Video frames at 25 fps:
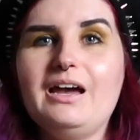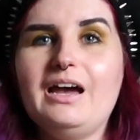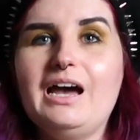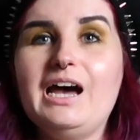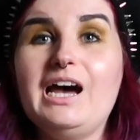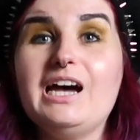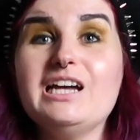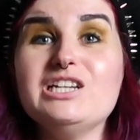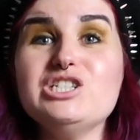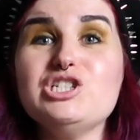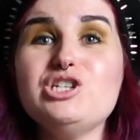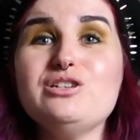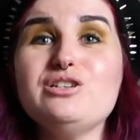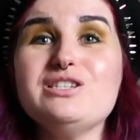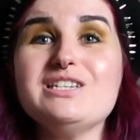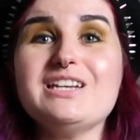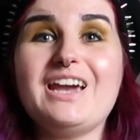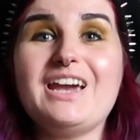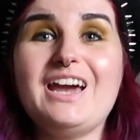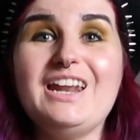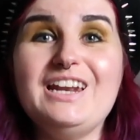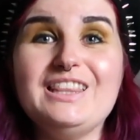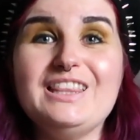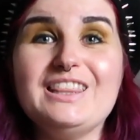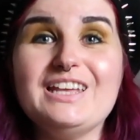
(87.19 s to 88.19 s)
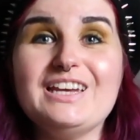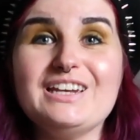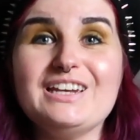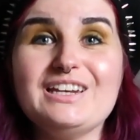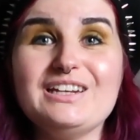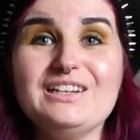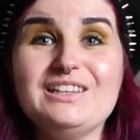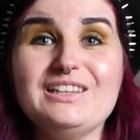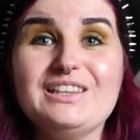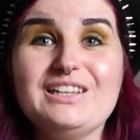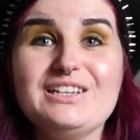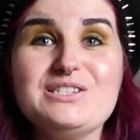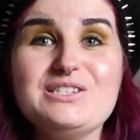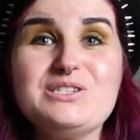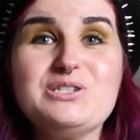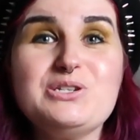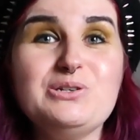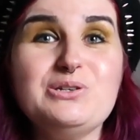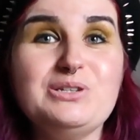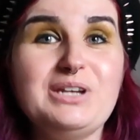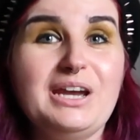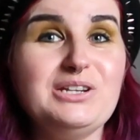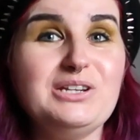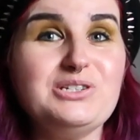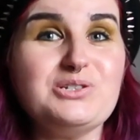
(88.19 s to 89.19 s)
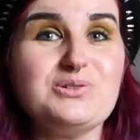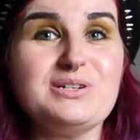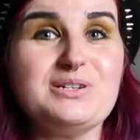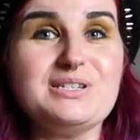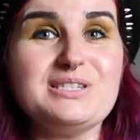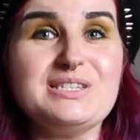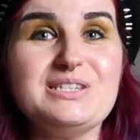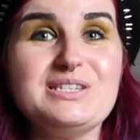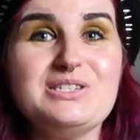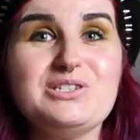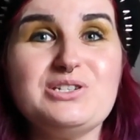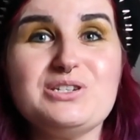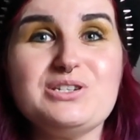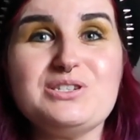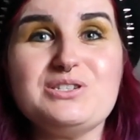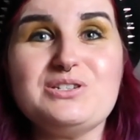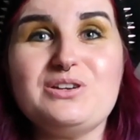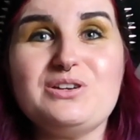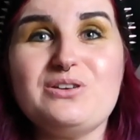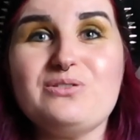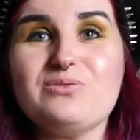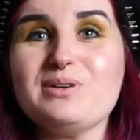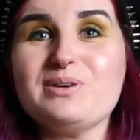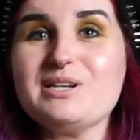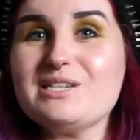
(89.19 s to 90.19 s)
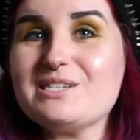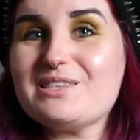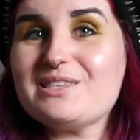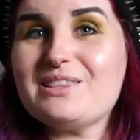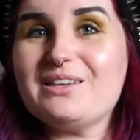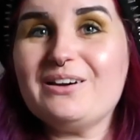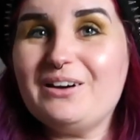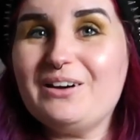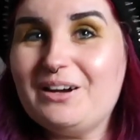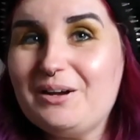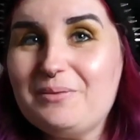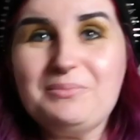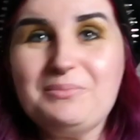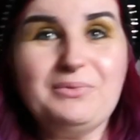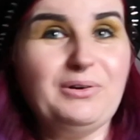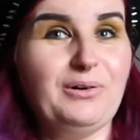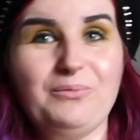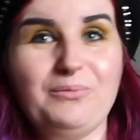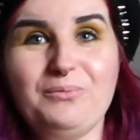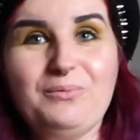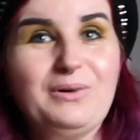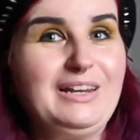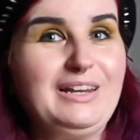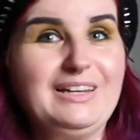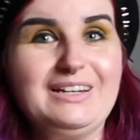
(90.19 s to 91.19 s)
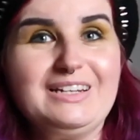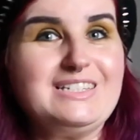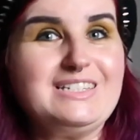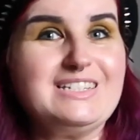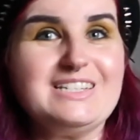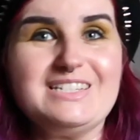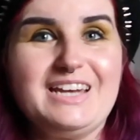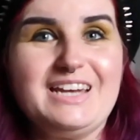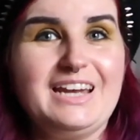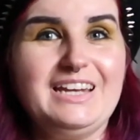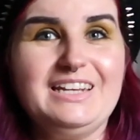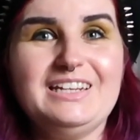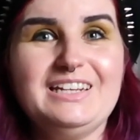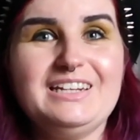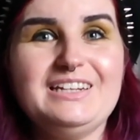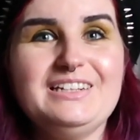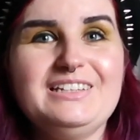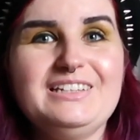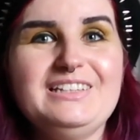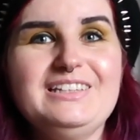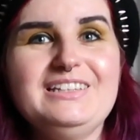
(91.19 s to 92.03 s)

And using anything that's too dangerous is just a risk that I am not willing to take.